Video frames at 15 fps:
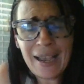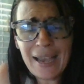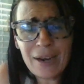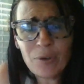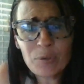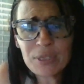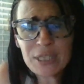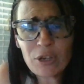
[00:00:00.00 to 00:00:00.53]
I
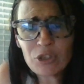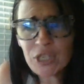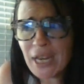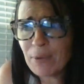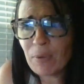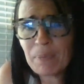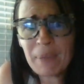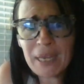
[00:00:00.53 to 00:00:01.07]
don't
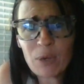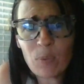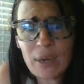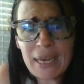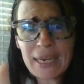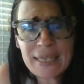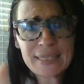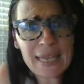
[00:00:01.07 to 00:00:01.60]
associate with big
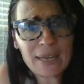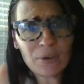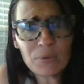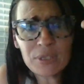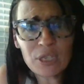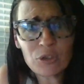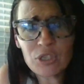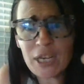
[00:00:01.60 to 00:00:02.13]
wigs. I
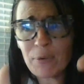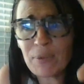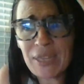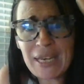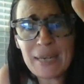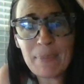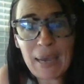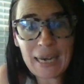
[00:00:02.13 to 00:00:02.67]
don't associate
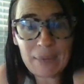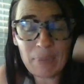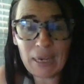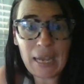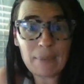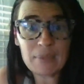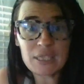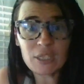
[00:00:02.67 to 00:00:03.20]
with anybody,
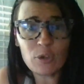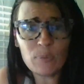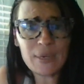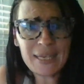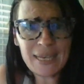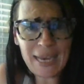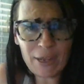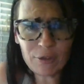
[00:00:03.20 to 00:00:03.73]
but I'm
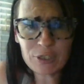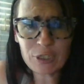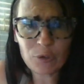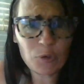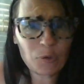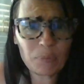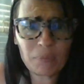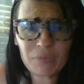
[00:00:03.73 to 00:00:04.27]
assuming
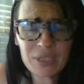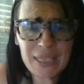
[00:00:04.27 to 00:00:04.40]
council,